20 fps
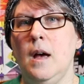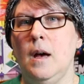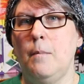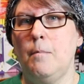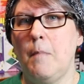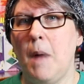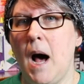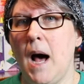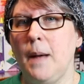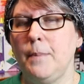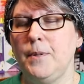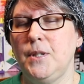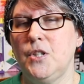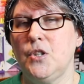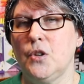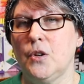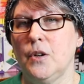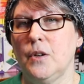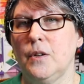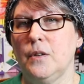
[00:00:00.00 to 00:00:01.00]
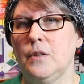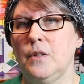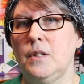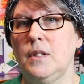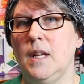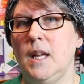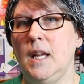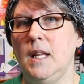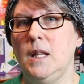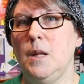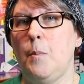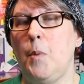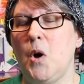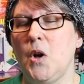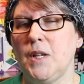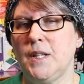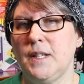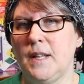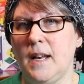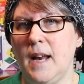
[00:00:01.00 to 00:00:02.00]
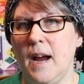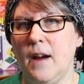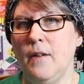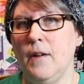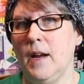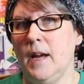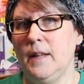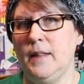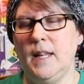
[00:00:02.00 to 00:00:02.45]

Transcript: mobsters in the Boston area,